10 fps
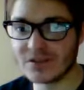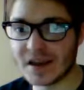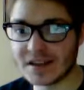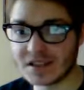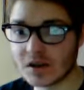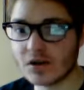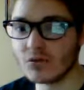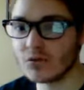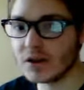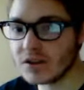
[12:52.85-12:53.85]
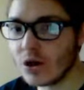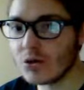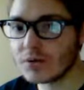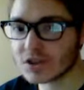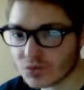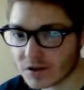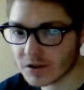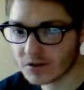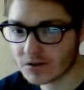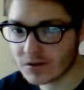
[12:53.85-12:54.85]
that's we know it's
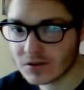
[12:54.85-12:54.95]
real.